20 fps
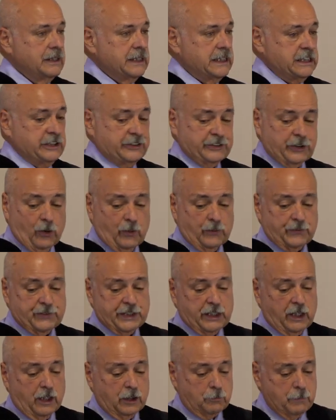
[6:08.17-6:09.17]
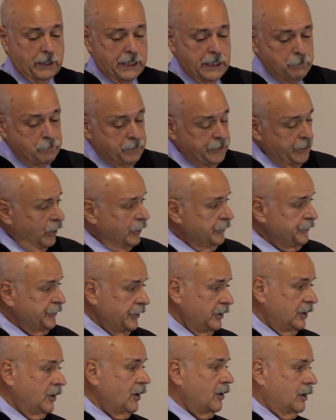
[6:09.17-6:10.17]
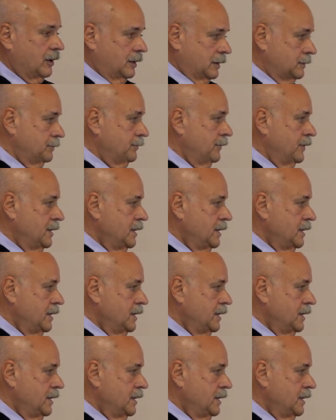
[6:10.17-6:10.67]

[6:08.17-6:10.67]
He told the young man, be on your guard.